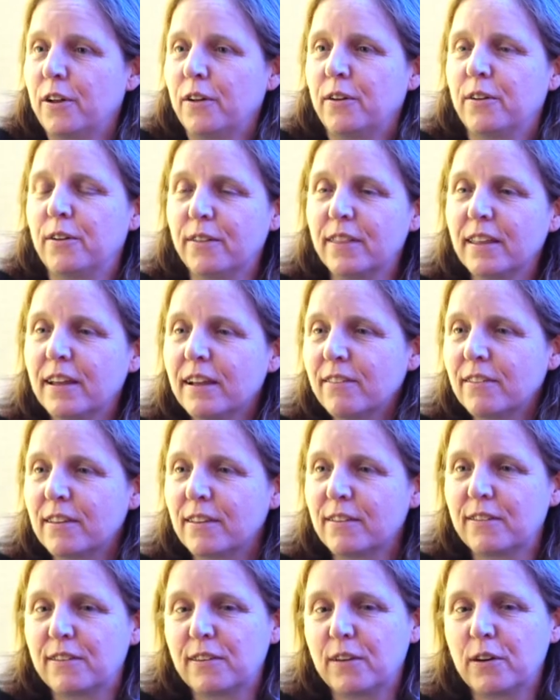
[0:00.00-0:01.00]
you do things
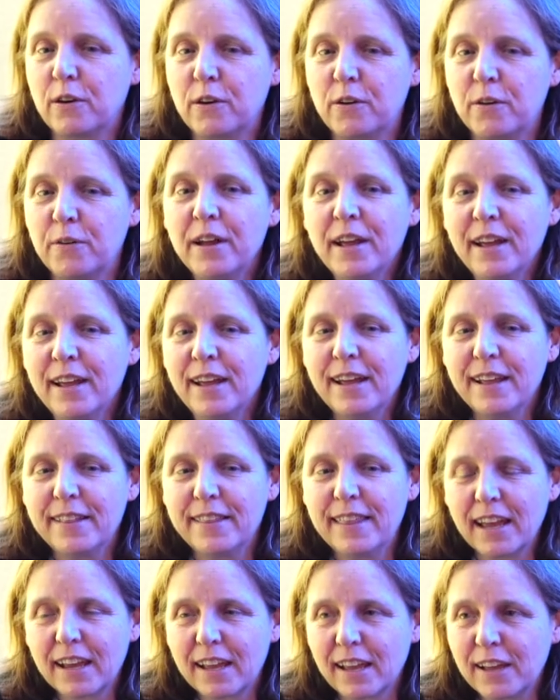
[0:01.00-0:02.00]
and so
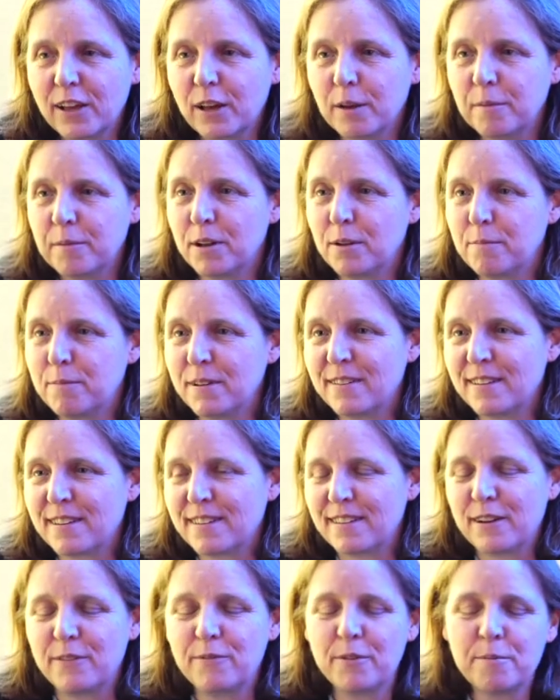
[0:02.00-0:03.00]
that can come into
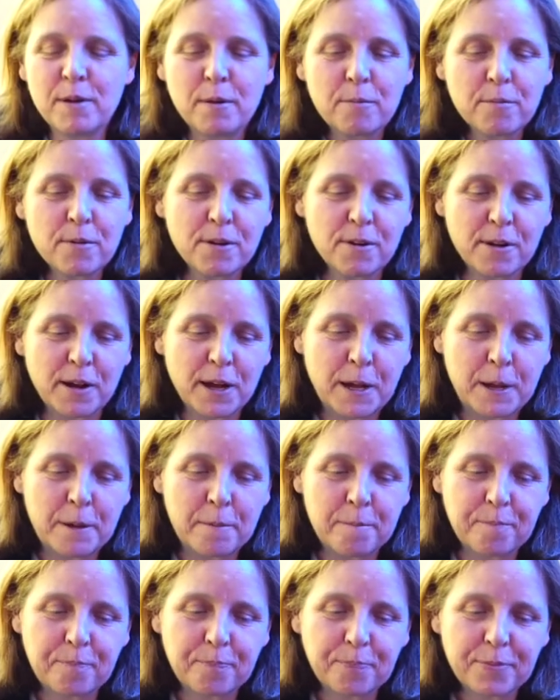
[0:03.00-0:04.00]
business i remember
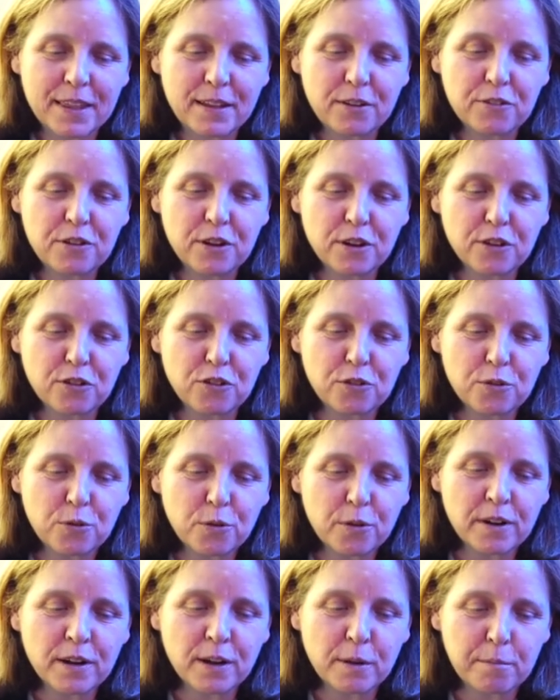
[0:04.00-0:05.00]
um, there's an
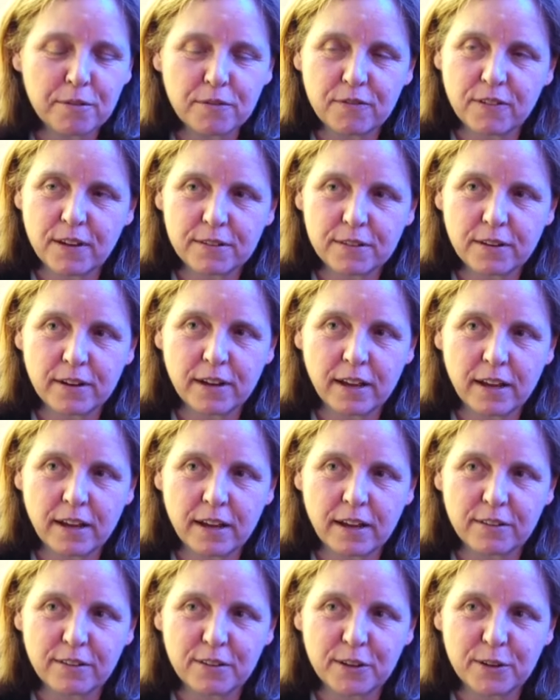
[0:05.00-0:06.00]
extraordinary professor i
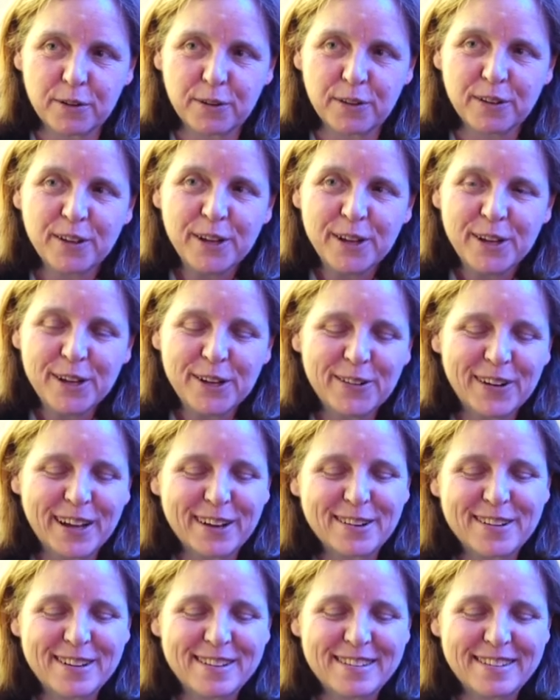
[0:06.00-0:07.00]
had at school who
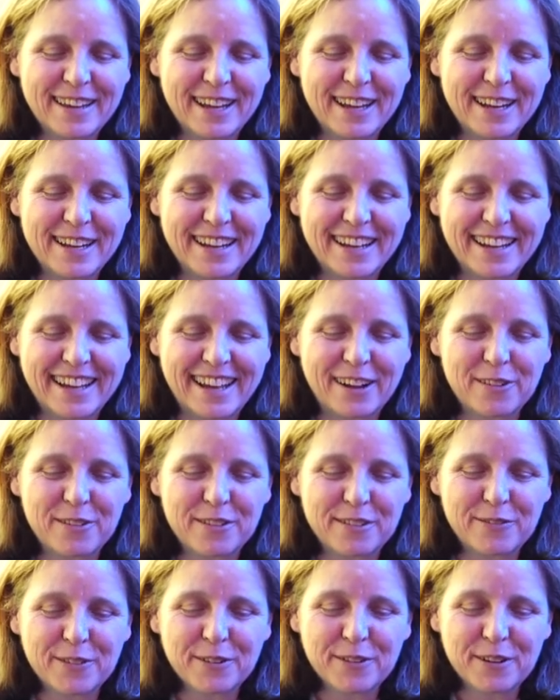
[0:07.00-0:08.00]
actually said uh, i
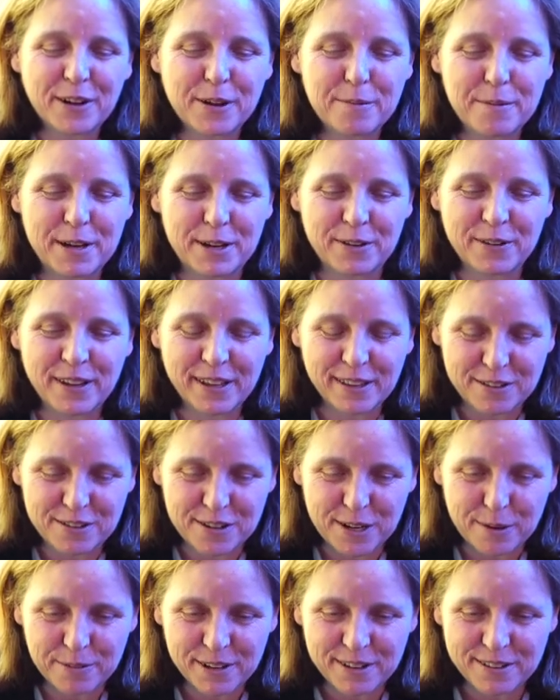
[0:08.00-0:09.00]
was we were talking about new england
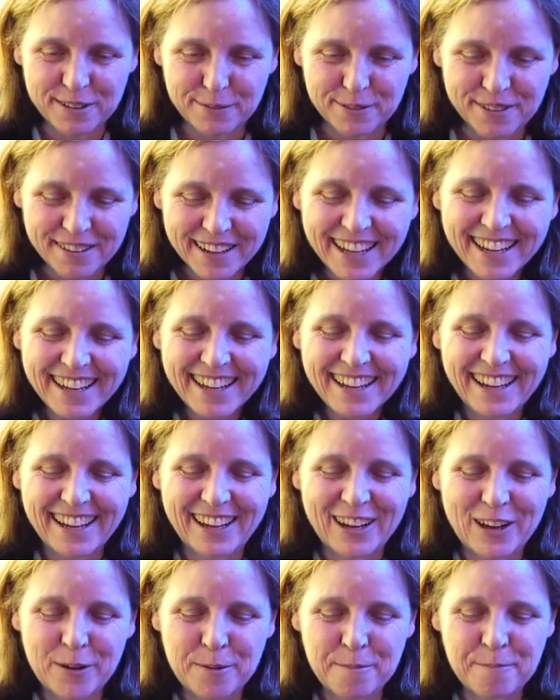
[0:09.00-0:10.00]
championships
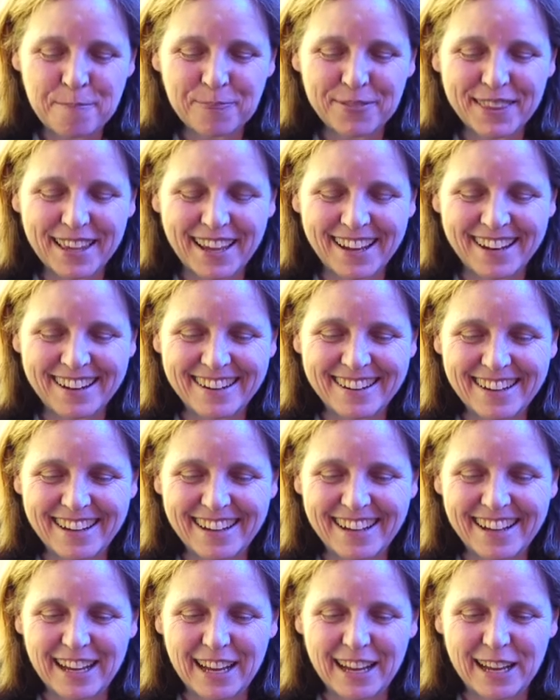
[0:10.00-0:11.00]
um, and
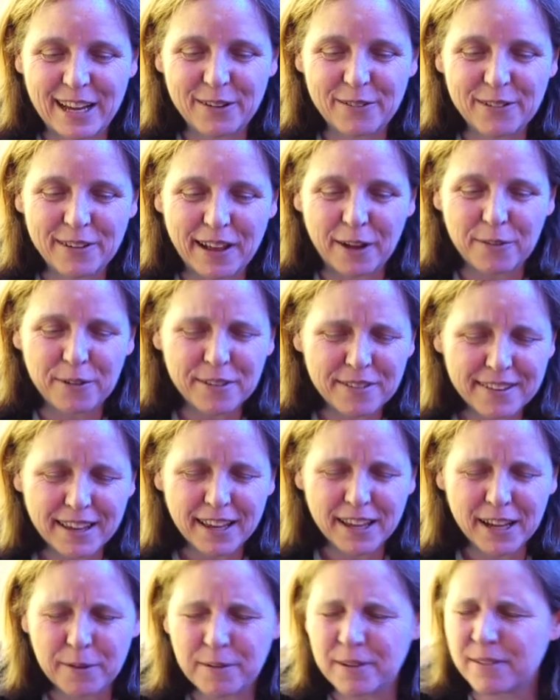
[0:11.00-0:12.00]
uh, he i was
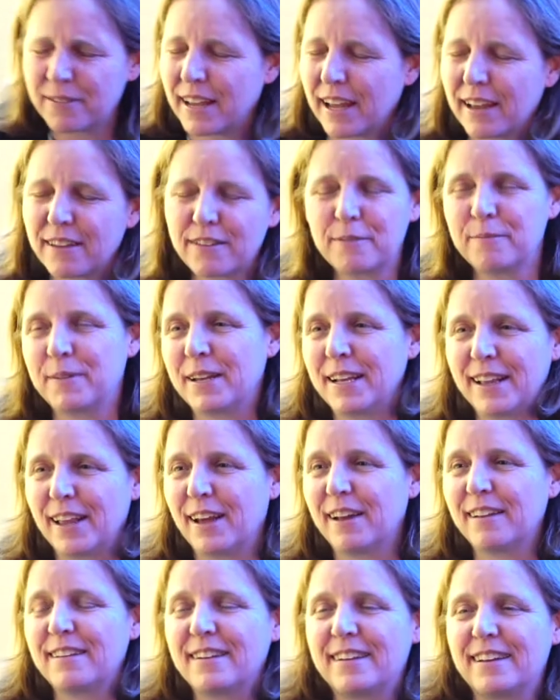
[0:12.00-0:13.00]
telling him he was asking me
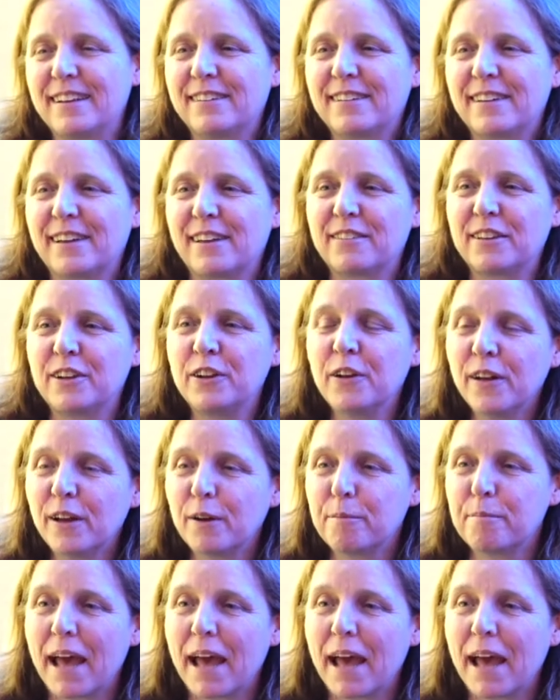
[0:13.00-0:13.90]
lots of details and you know how